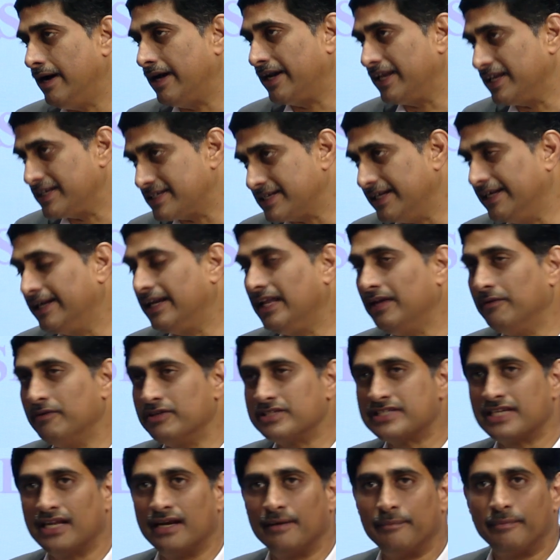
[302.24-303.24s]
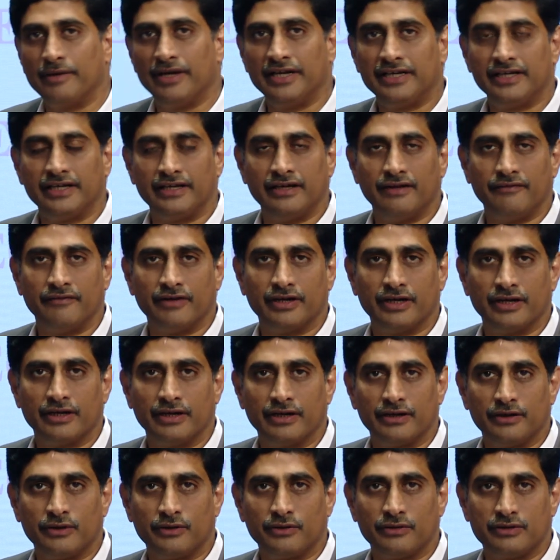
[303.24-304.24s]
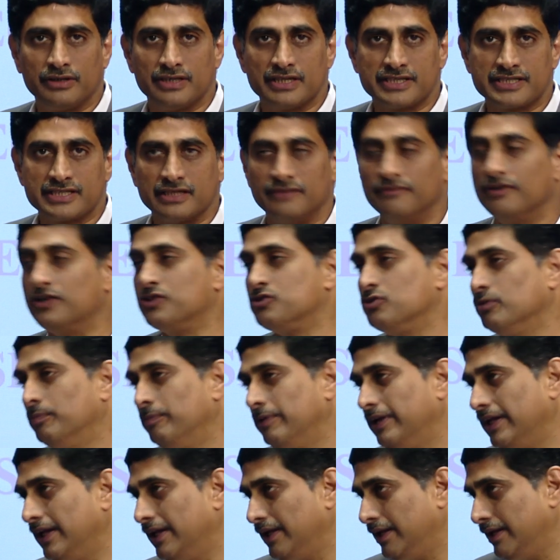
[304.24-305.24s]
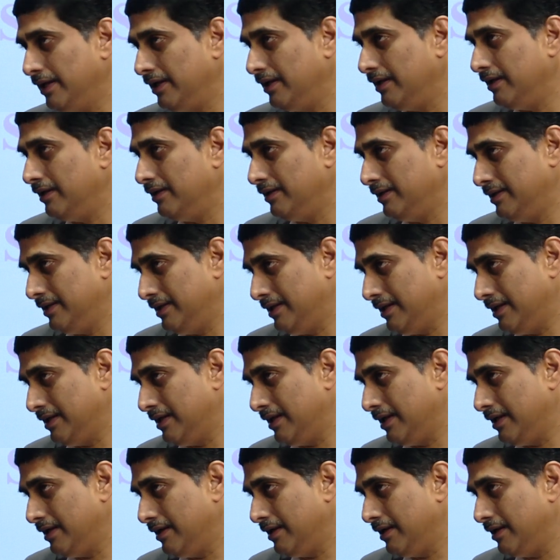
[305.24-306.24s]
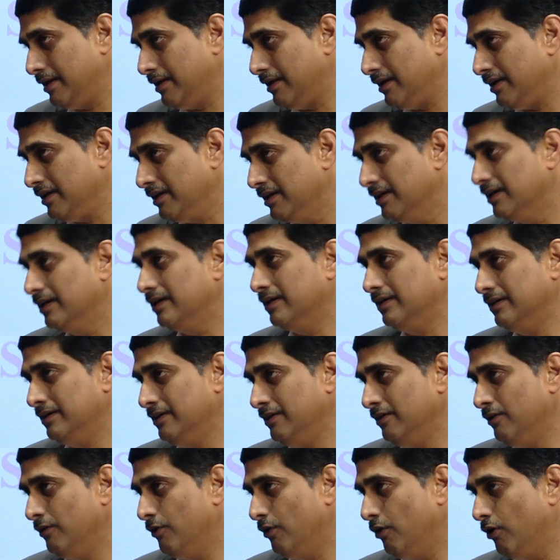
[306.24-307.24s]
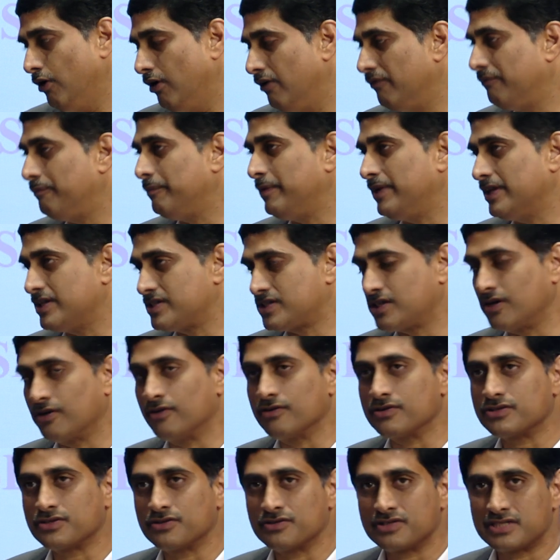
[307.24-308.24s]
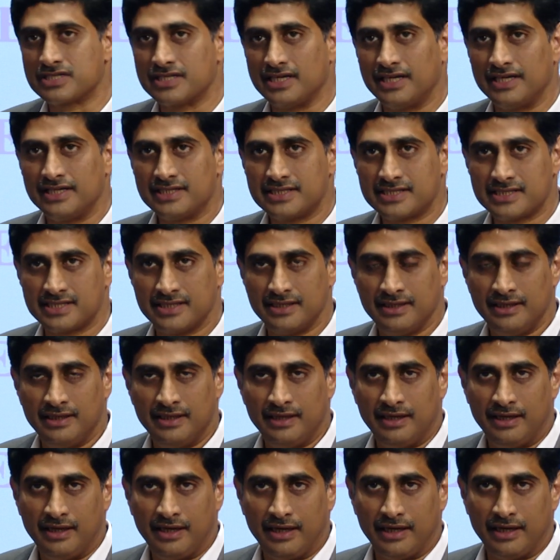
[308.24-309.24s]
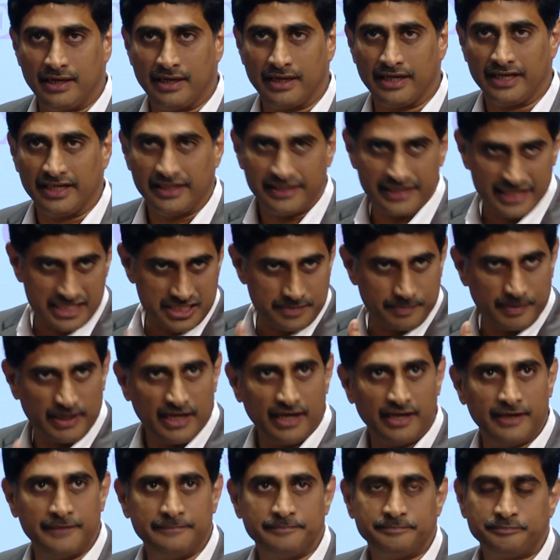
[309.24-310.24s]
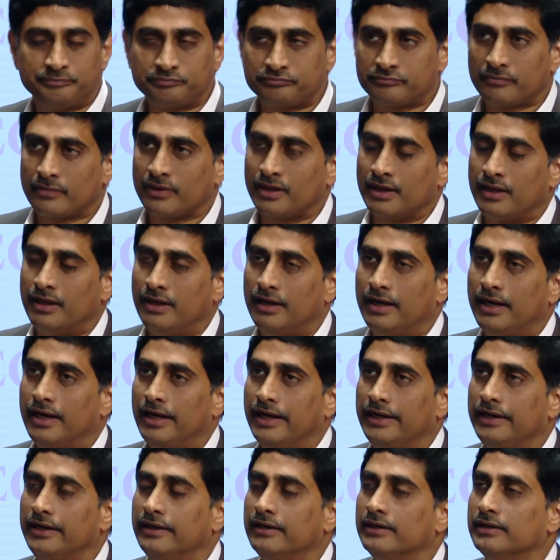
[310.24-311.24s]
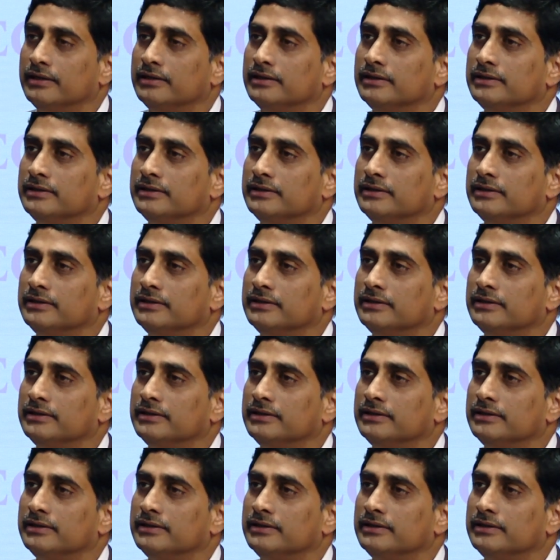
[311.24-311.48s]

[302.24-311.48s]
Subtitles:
Recently we celebrated our silver jubilee year of PS Rao Associates in Daspalla, and